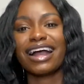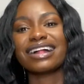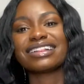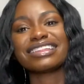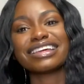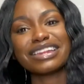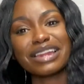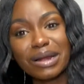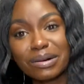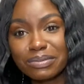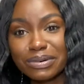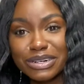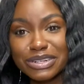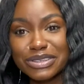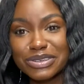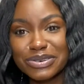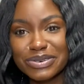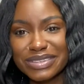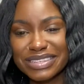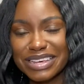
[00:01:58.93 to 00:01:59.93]
The number
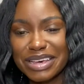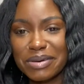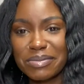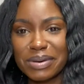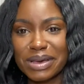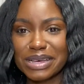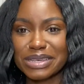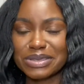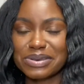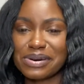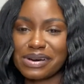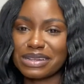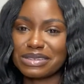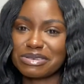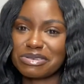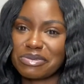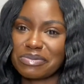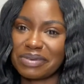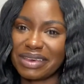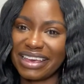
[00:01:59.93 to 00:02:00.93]
two tip is going
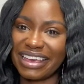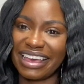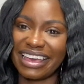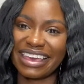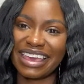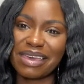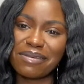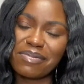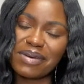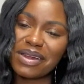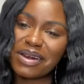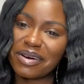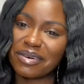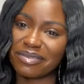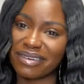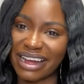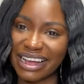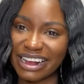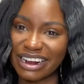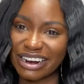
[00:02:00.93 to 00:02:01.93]
to be keeping a
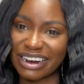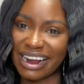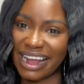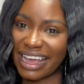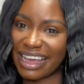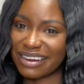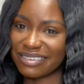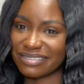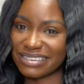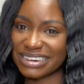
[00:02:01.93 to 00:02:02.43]
record and